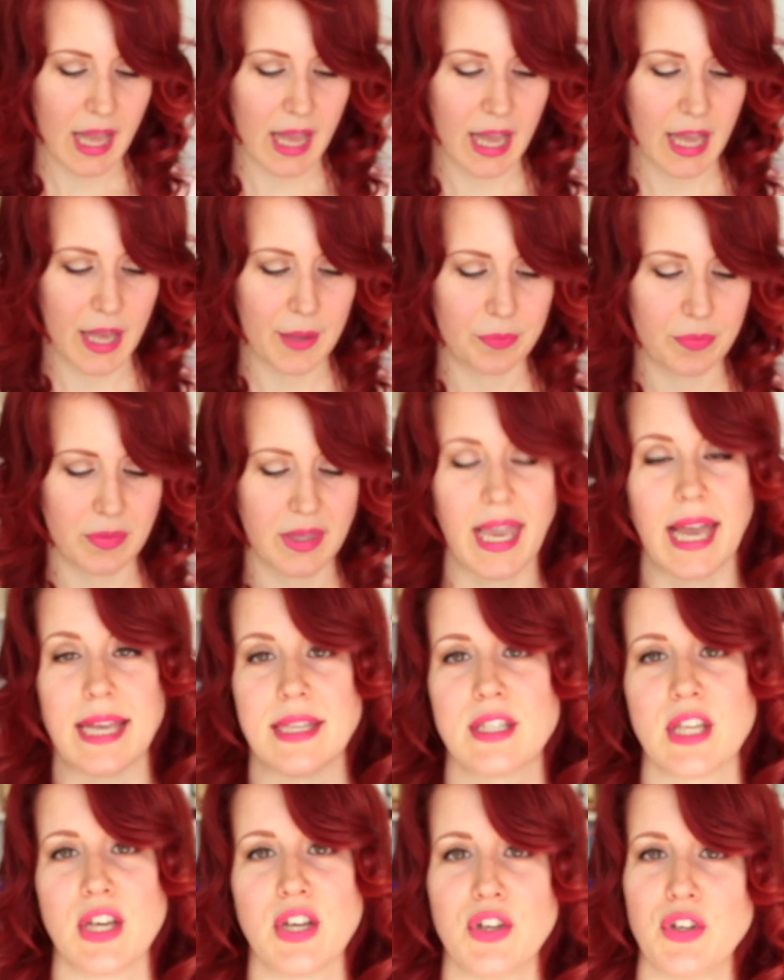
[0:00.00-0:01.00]

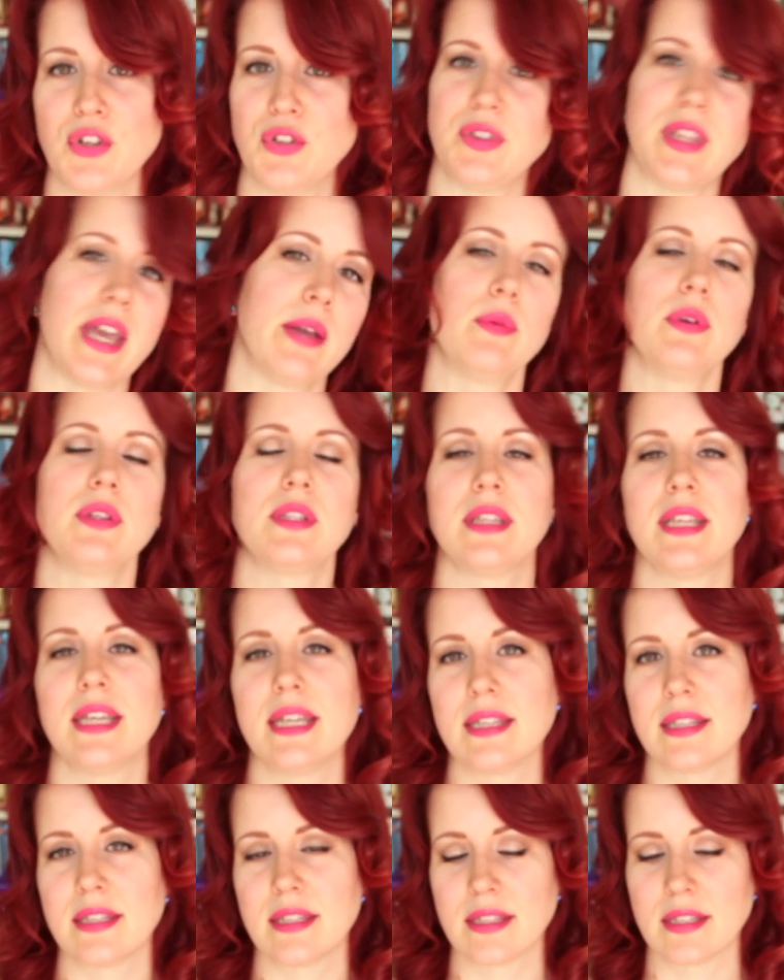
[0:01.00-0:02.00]
So there was
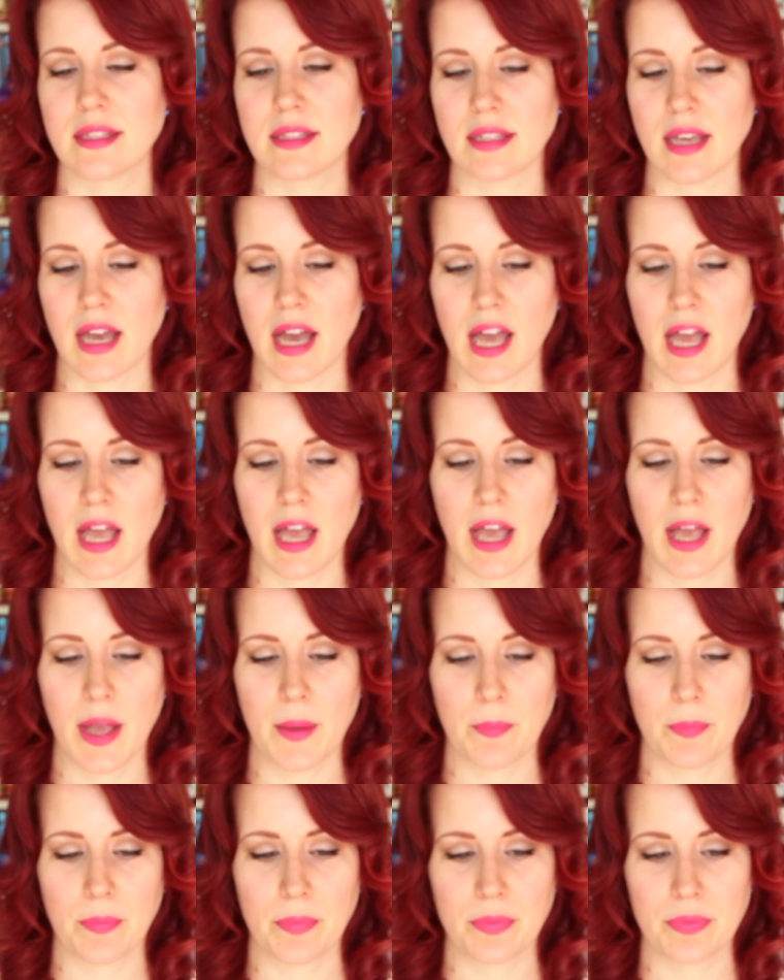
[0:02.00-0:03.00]
this
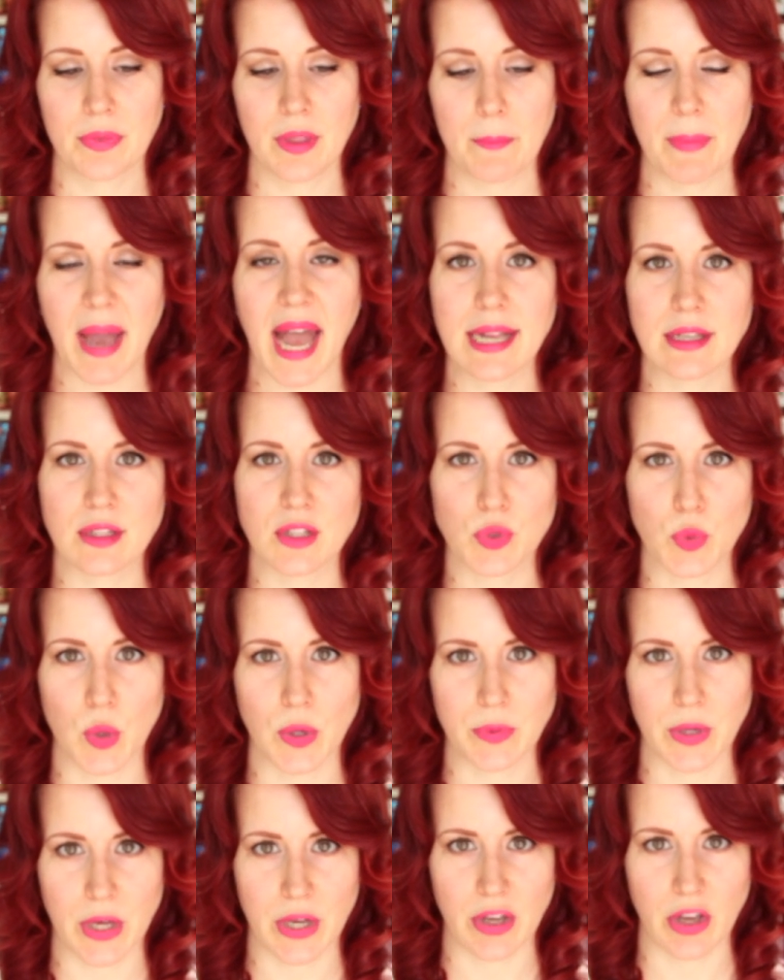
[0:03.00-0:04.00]
pattern
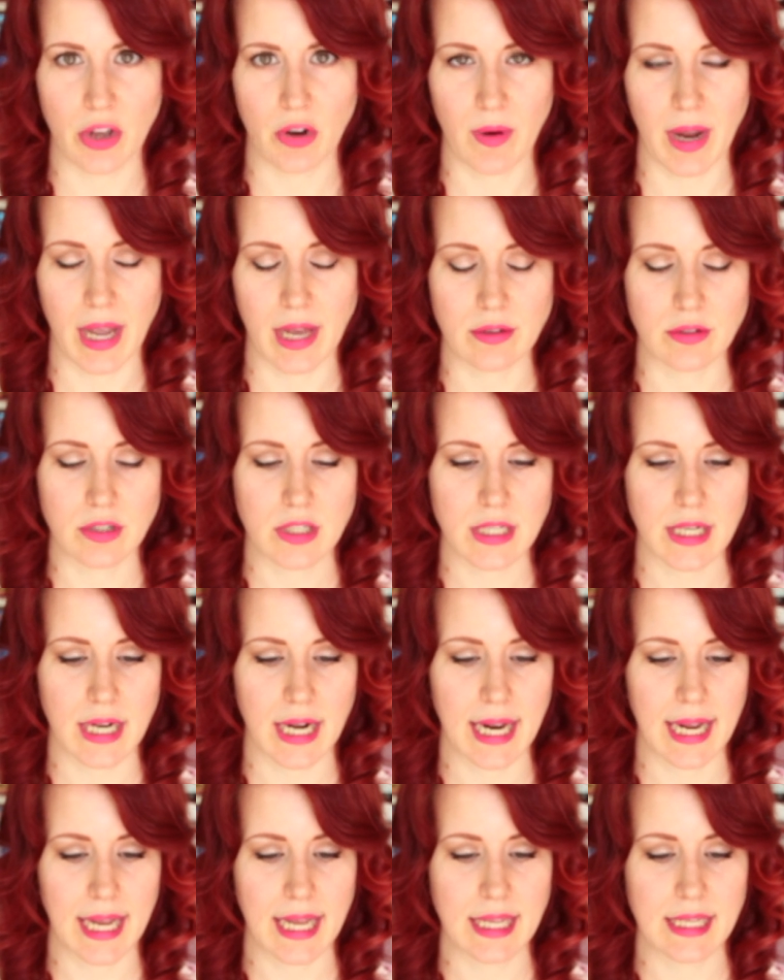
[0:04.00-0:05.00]
swap going around,
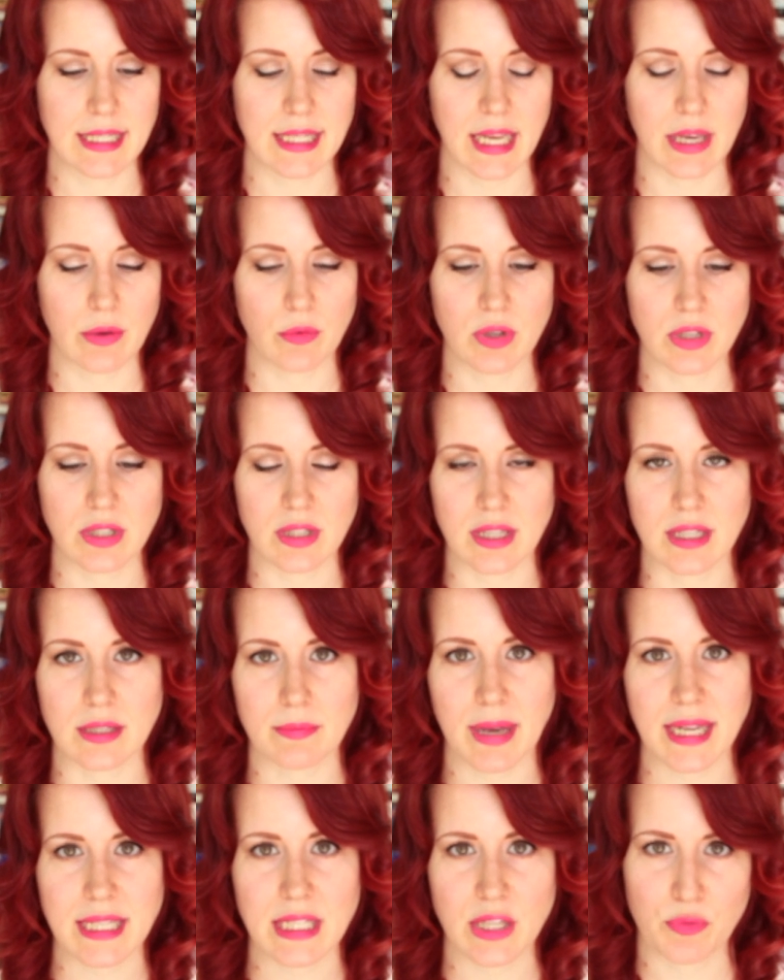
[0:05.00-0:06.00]
and it was this
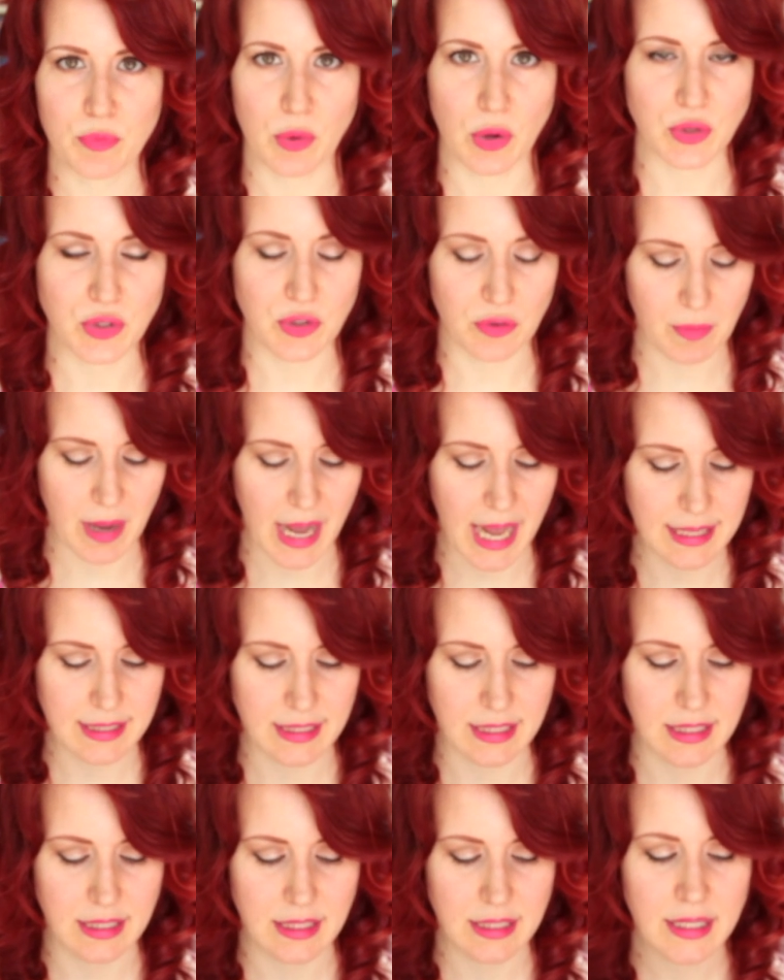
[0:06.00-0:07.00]
massive box of
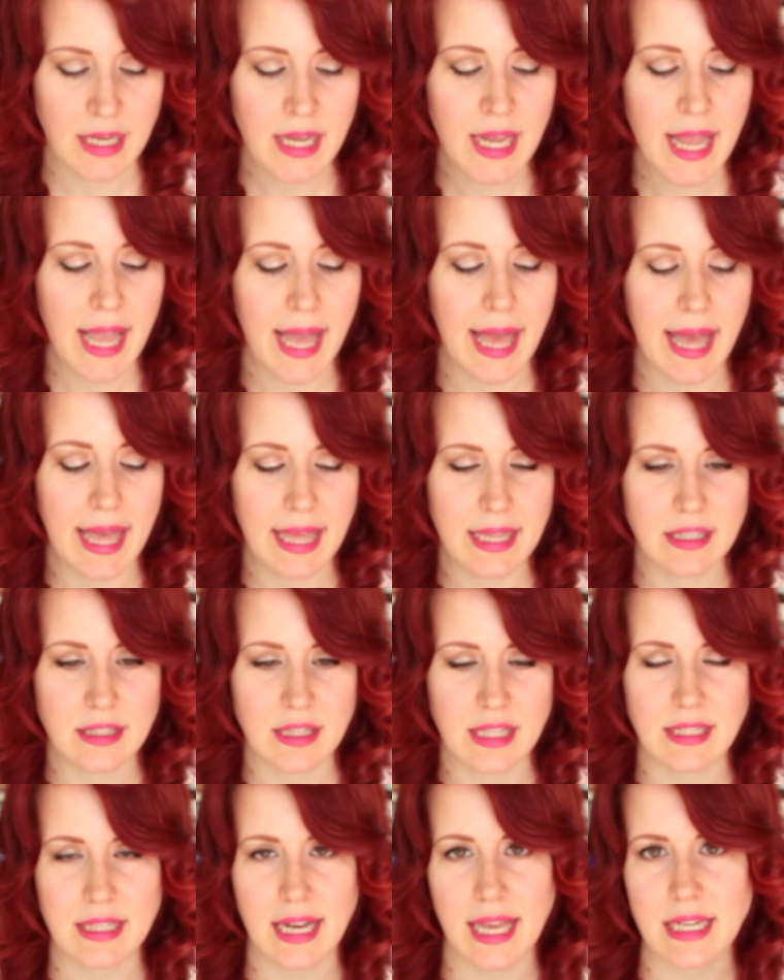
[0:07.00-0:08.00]
patterns, and
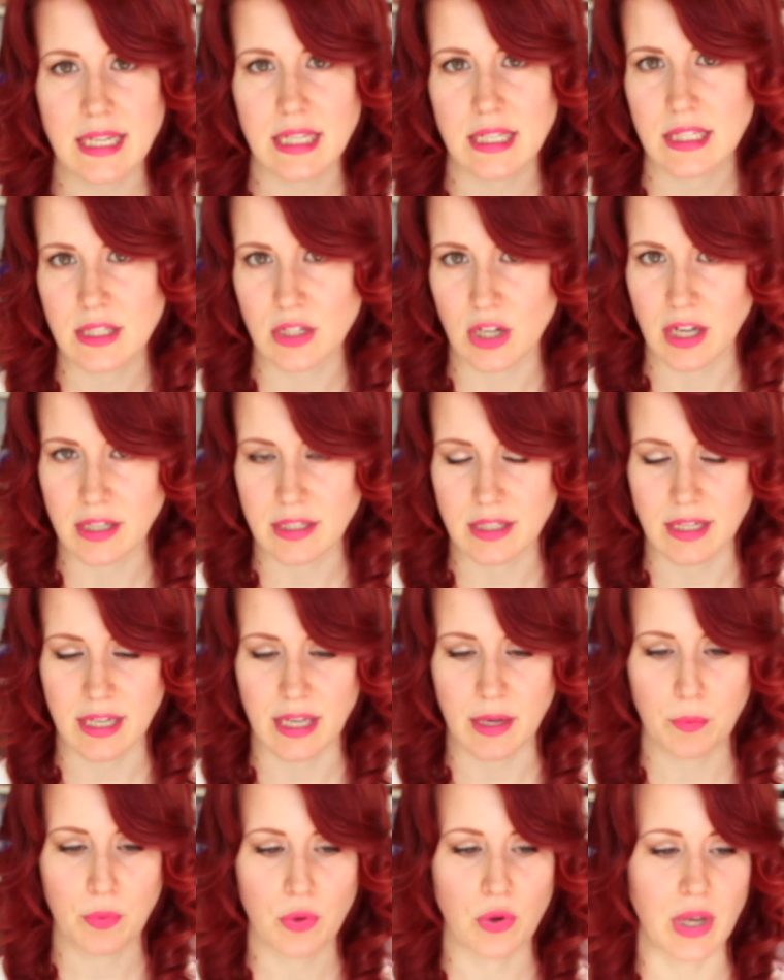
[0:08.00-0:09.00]
this lady had started
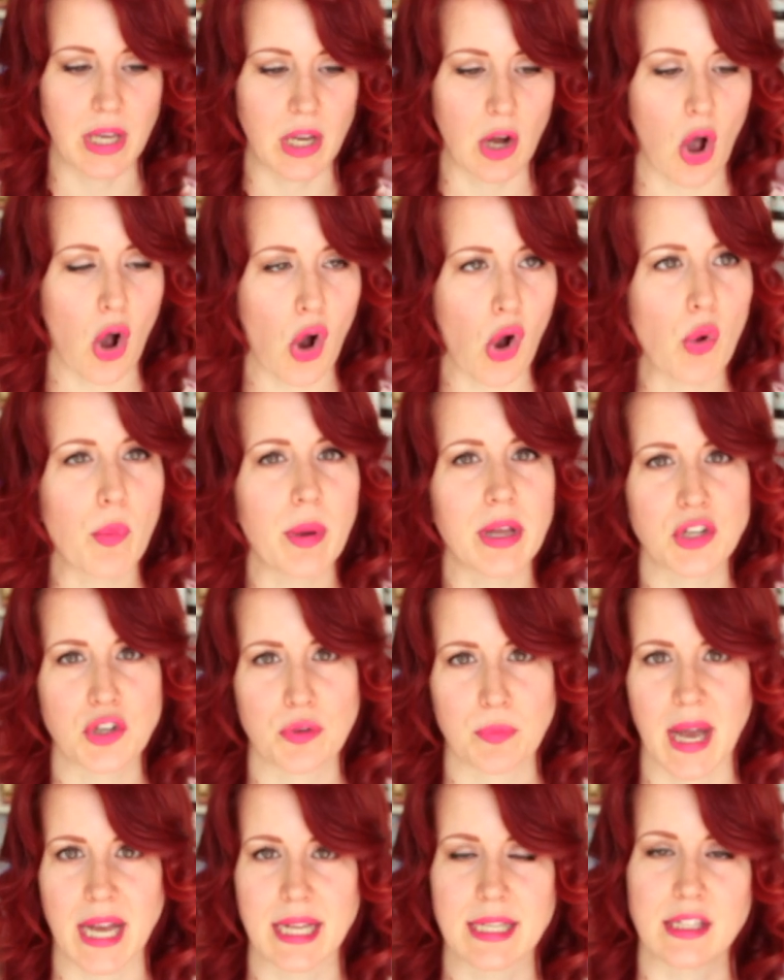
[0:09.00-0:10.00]
it and put in a whole bunch
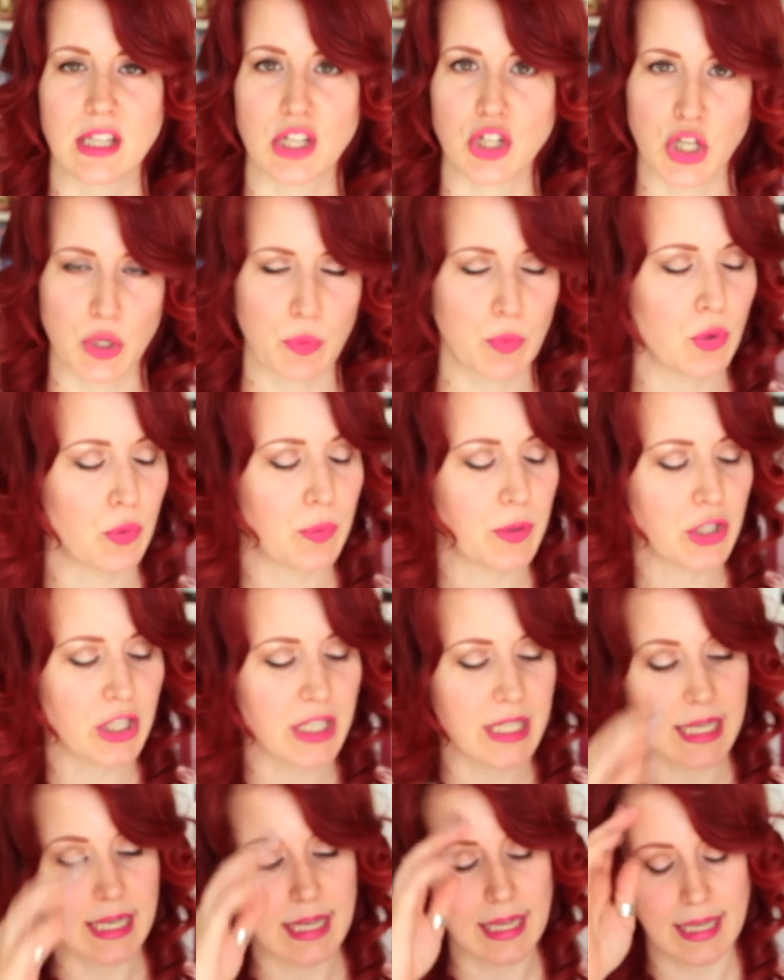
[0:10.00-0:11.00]
of patterns that she'd bought but she
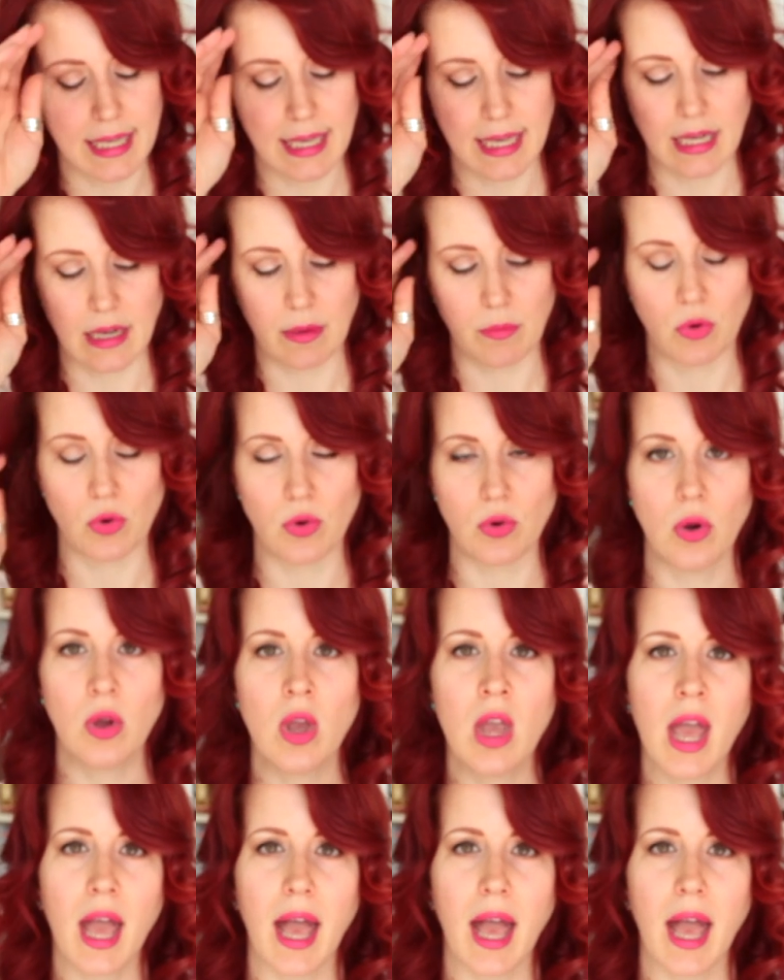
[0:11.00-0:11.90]
didn't like anymore.